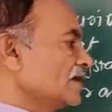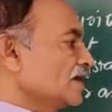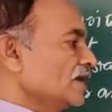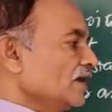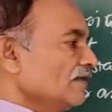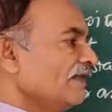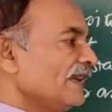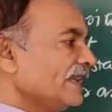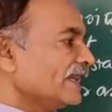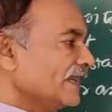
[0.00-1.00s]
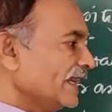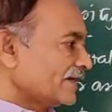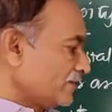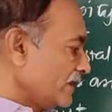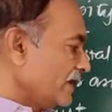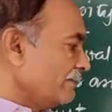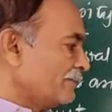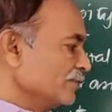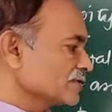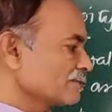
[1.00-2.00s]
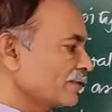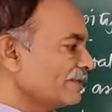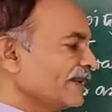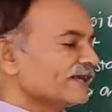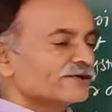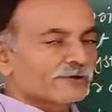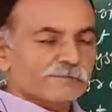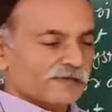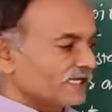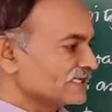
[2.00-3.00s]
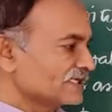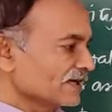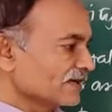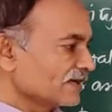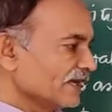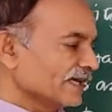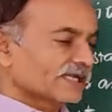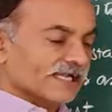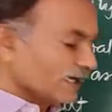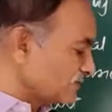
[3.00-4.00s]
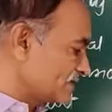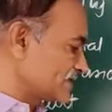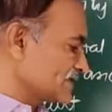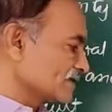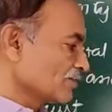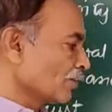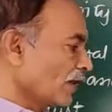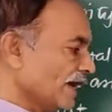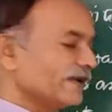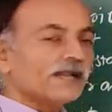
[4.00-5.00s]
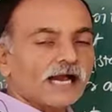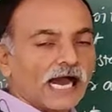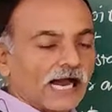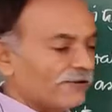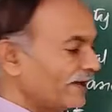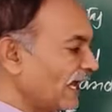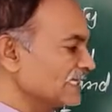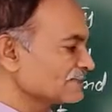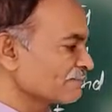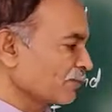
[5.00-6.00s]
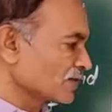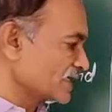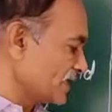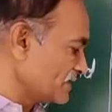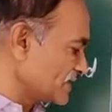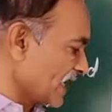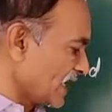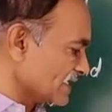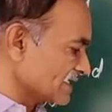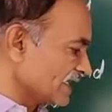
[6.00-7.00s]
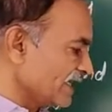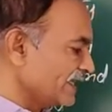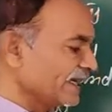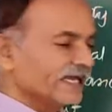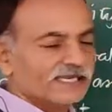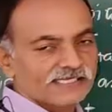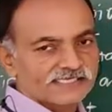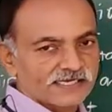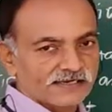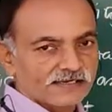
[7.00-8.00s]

When an electron diffuses from N to P region, it leaves one ionized positive charge in N region.